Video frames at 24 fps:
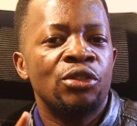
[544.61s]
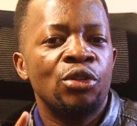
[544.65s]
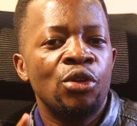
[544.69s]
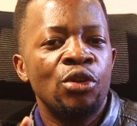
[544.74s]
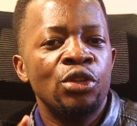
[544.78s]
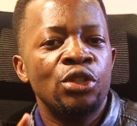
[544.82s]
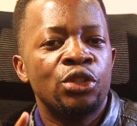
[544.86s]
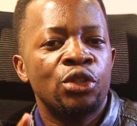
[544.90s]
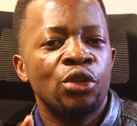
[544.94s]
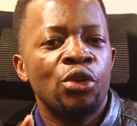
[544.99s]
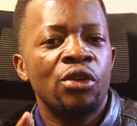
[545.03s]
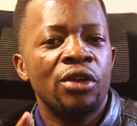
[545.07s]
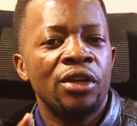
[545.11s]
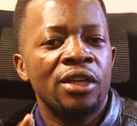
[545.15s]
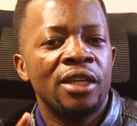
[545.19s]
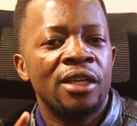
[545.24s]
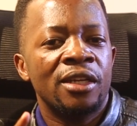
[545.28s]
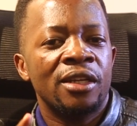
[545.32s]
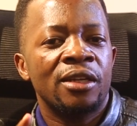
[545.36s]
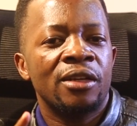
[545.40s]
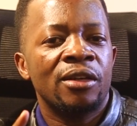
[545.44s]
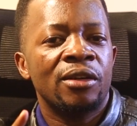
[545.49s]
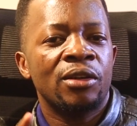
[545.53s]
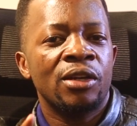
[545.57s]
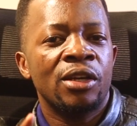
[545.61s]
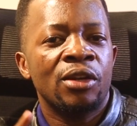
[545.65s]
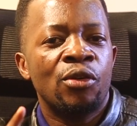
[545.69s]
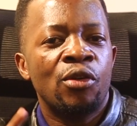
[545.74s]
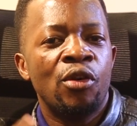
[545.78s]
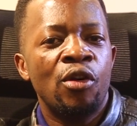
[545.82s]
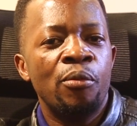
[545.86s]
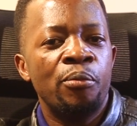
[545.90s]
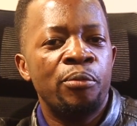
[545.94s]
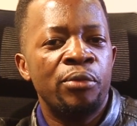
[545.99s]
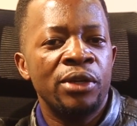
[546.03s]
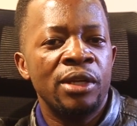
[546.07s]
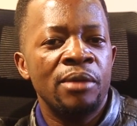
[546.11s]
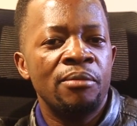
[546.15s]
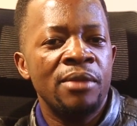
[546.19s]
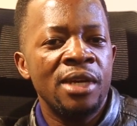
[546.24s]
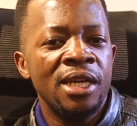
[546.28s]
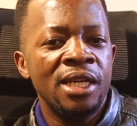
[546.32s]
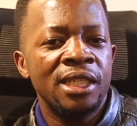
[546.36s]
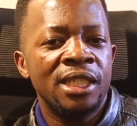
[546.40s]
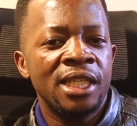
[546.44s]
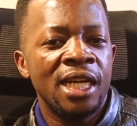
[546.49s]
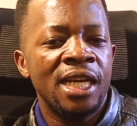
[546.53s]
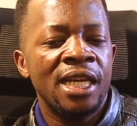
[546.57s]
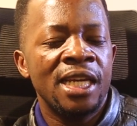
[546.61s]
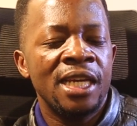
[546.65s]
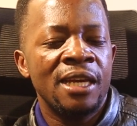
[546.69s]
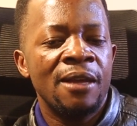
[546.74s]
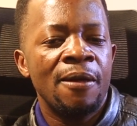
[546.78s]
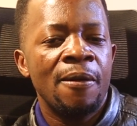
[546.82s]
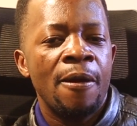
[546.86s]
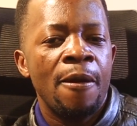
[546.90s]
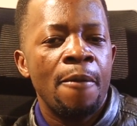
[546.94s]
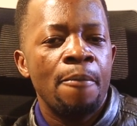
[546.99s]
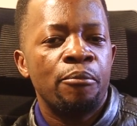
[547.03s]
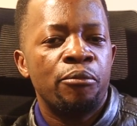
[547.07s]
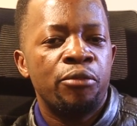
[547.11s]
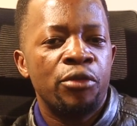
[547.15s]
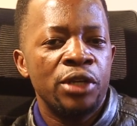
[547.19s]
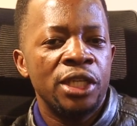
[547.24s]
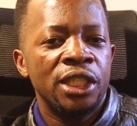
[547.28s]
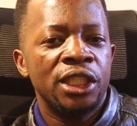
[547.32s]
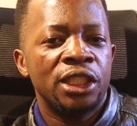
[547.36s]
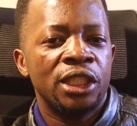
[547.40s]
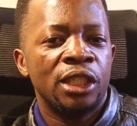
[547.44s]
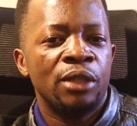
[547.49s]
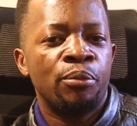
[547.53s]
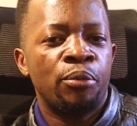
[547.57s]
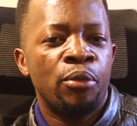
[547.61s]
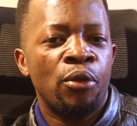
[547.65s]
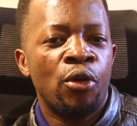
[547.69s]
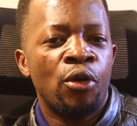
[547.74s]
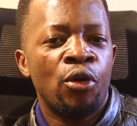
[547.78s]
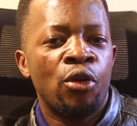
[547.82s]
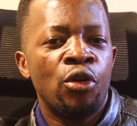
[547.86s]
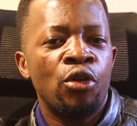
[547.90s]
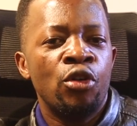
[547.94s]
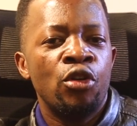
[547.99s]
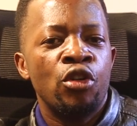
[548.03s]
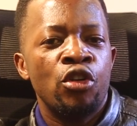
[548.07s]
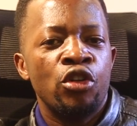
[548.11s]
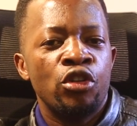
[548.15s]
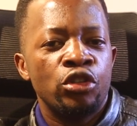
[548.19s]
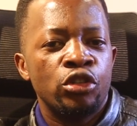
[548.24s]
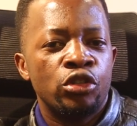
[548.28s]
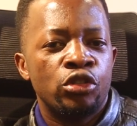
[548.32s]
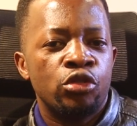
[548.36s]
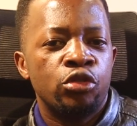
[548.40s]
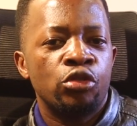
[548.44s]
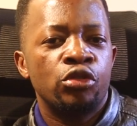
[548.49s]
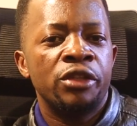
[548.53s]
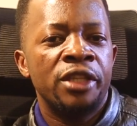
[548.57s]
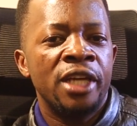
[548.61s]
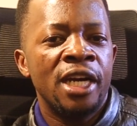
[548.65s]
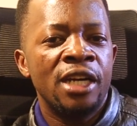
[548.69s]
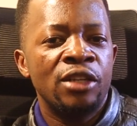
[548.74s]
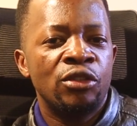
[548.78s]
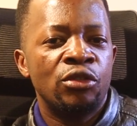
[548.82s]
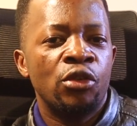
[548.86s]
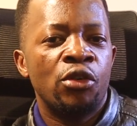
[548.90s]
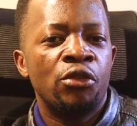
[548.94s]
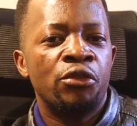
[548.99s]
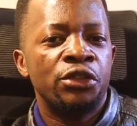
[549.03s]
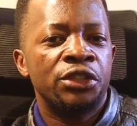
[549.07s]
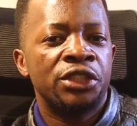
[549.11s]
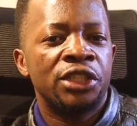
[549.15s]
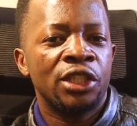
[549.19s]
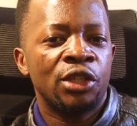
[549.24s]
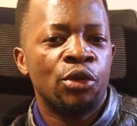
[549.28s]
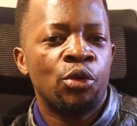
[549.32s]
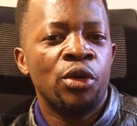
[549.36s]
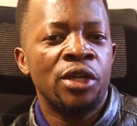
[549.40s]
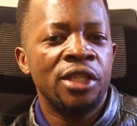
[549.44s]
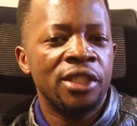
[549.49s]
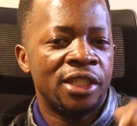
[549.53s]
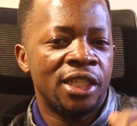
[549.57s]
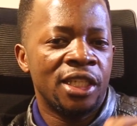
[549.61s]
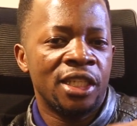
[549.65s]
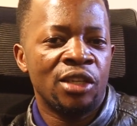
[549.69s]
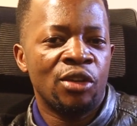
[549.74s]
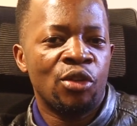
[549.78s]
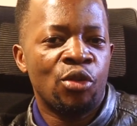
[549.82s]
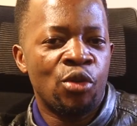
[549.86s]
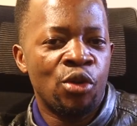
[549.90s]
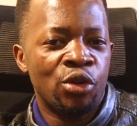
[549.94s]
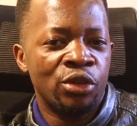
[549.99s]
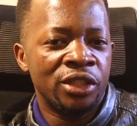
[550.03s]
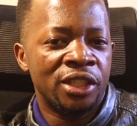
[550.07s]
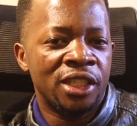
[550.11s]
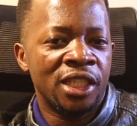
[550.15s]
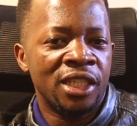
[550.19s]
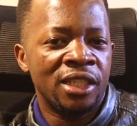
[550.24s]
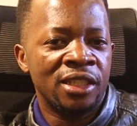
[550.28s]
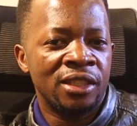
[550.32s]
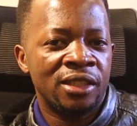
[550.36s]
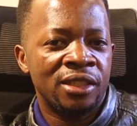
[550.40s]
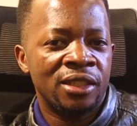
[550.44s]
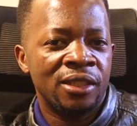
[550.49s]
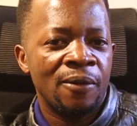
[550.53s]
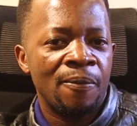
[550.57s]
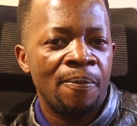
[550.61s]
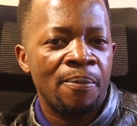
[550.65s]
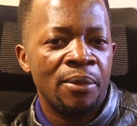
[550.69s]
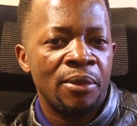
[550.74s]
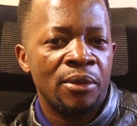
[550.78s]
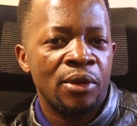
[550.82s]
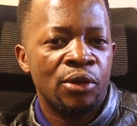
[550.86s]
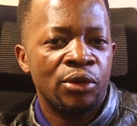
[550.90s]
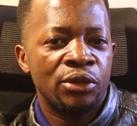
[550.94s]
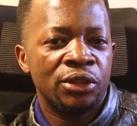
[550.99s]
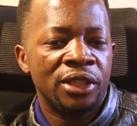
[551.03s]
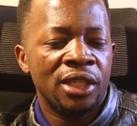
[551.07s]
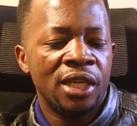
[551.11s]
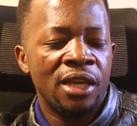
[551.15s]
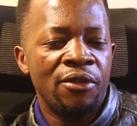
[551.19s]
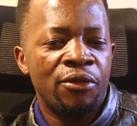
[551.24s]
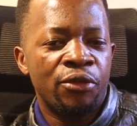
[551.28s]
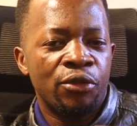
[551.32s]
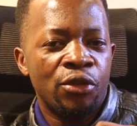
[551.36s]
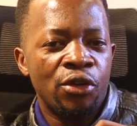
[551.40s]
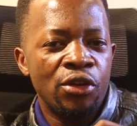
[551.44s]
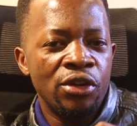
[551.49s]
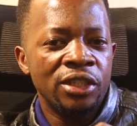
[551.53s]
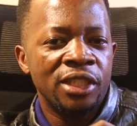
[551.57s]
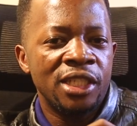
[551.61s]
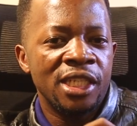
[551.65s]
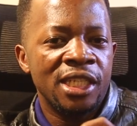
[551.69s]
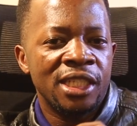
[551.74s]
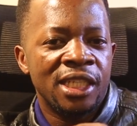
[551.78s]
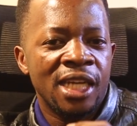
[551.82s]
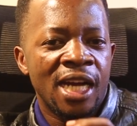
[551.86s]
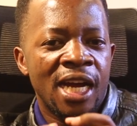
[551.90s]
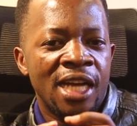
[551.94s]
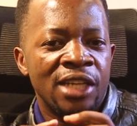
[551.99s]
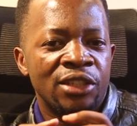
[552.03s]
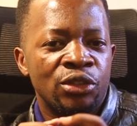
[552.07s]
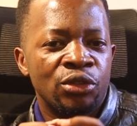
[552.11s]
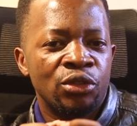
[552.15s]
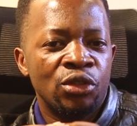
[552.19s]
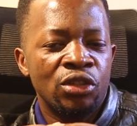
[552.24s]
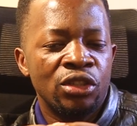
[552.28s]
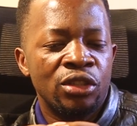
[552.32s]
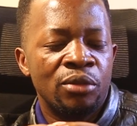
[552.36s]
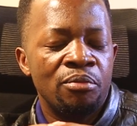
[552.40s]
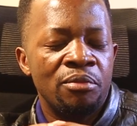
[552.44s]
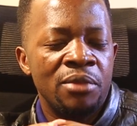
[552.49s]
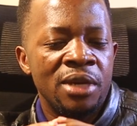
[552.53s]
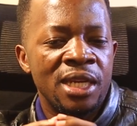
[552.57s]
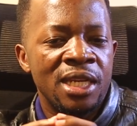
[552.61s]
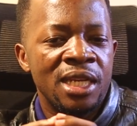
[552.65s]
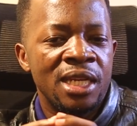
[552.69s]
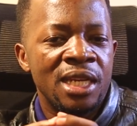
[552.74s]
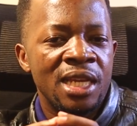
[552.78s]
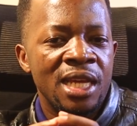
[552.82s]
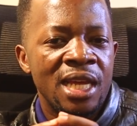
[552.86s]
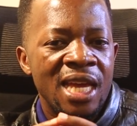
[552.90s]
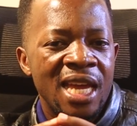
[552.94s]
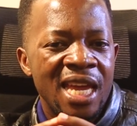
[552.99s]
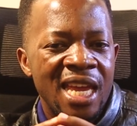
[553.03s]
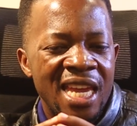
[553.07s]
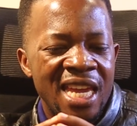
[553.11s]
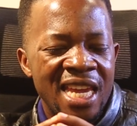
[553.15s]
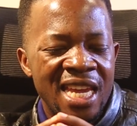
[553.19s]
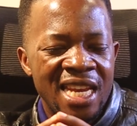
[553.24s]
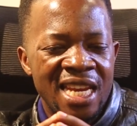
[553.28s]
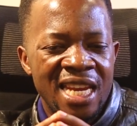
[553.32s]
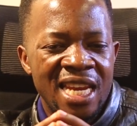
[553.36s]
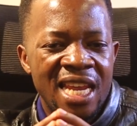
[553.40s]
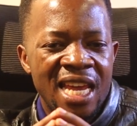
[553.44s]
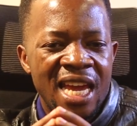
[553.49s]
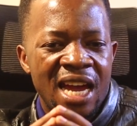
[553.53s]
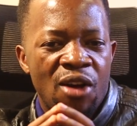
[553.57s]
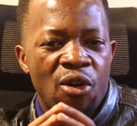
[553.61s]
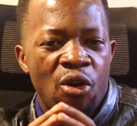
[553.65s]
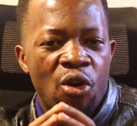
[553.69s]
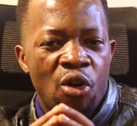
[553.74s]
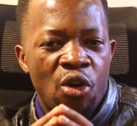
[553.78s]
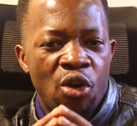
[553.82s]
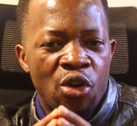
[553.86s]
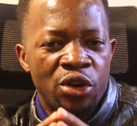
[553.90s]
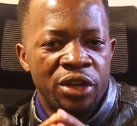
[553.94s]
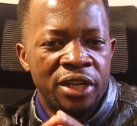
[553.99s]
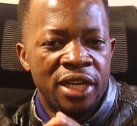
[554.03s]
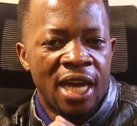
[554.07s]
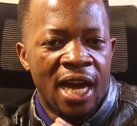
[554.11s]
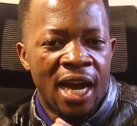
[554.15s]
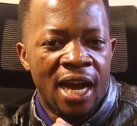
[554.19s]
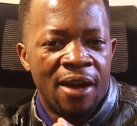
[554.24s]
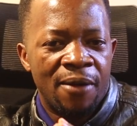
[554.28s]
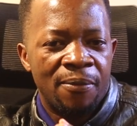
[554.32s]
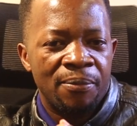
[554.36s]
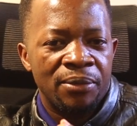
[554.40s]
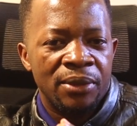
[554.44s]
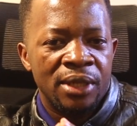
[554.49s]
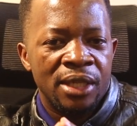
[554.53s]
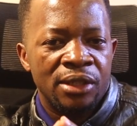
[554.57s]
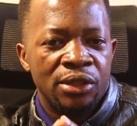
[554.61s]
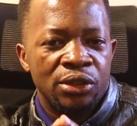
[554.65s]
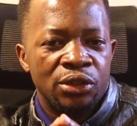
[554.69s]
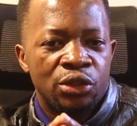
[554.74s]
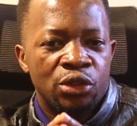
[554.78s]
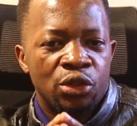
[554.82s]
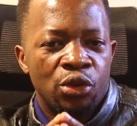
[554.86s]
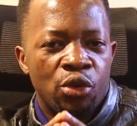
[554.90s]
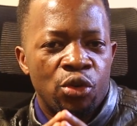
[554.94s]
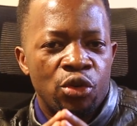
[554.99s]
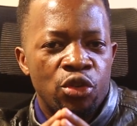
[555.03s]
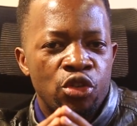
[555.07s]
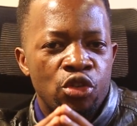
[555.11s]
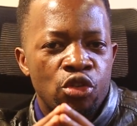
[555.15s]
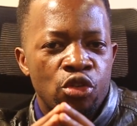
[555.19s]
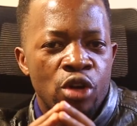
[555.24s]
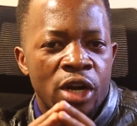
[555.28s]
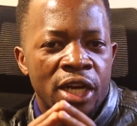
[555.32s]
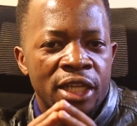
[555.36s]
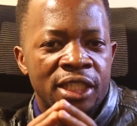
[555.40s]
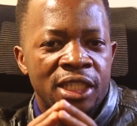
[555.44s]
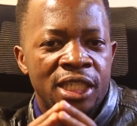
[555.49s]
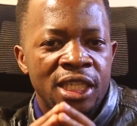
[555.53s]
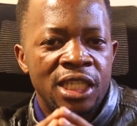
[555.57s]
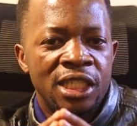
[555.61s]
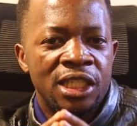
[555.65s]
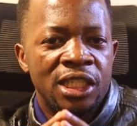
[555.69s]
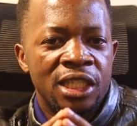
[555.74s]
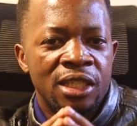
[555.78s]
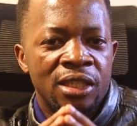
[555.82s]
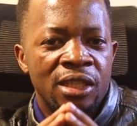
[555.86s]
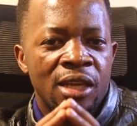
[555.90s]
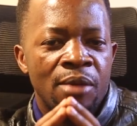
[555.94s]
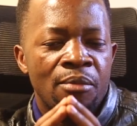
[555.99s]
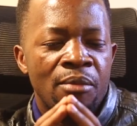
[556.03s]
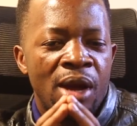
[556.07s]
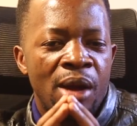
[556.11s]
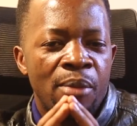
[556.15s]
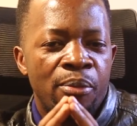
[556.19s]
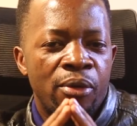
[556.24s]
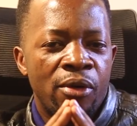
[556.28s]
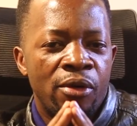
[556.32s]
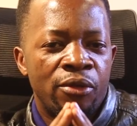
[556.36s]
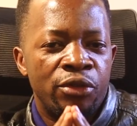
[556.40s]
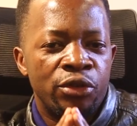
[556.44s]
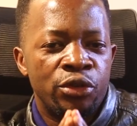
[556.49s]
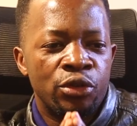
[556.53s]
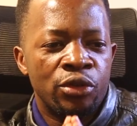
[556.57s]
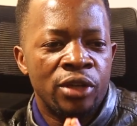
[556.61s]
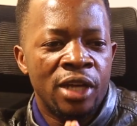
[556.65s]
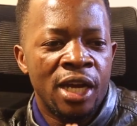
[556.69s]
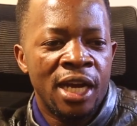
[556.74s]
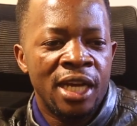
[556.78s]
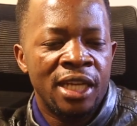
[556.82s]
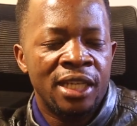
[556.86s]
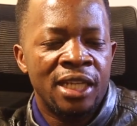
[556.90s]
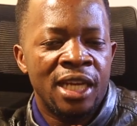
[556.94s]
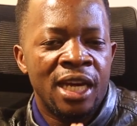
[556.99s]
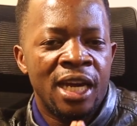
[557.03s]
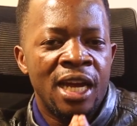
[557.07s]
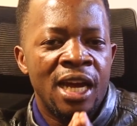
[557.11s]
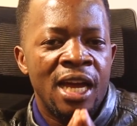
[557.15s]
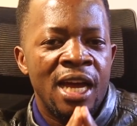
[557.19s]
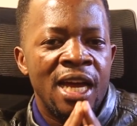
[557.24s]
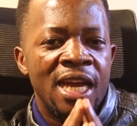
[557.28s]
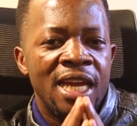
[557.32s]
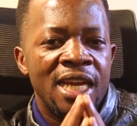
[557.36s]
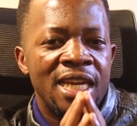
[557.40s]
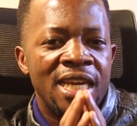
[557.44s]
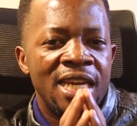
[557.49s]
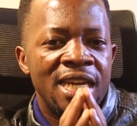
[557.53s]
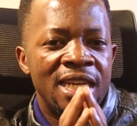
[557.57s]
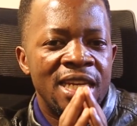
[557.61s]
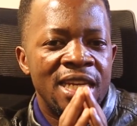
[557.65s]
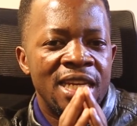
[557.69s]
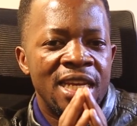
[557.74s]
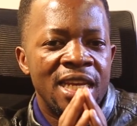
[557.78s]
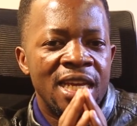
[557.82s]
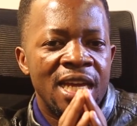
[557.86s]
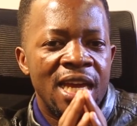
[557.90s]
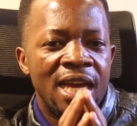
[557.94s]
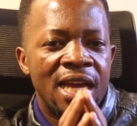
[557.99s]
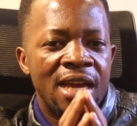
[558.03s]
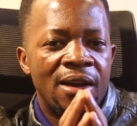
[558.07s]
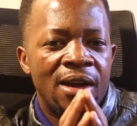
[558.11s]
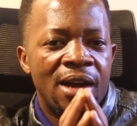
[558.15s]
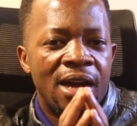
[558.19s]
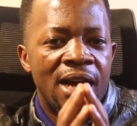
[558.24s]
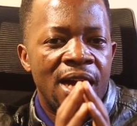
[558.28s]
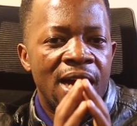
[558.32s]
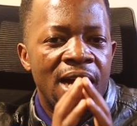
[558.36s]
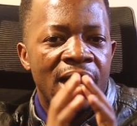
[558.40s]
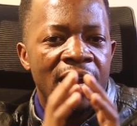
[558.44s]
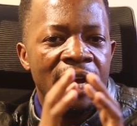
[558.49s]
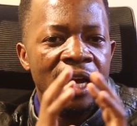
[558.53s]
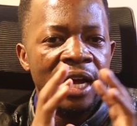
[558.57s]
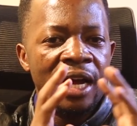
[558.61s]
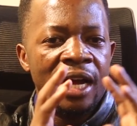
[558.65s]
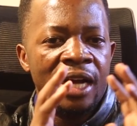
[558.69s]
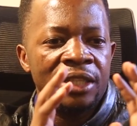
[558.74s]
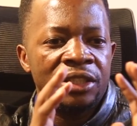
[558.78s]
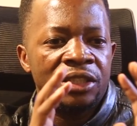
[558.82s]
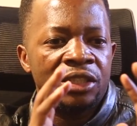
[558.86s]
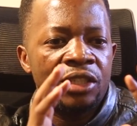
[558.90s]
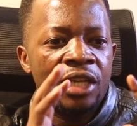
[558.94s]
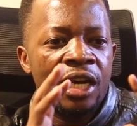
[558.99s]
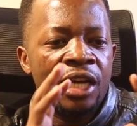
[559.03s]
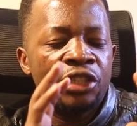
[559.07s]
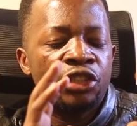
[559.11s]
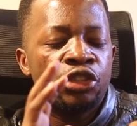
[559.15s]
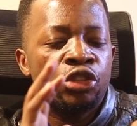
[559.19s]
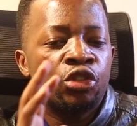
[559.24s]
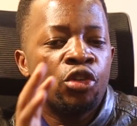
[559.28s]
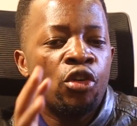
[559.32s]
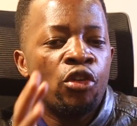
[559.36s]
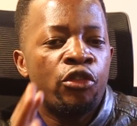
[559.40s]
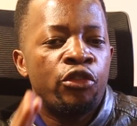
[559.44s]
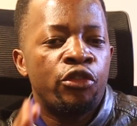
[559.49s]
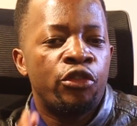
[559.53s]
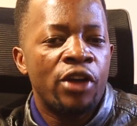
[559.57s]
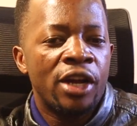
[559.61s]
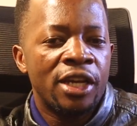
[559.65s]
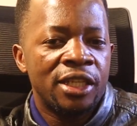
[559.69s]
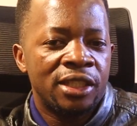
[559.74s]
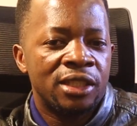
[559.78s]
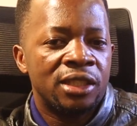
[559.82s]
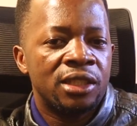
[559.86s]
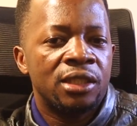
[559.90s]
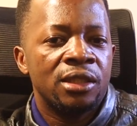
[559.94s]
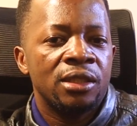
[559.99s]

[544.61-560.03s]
also a complementary principle to that of sequencing content. Because if content has not been in order, so you are teaching the map of Uganda in as your first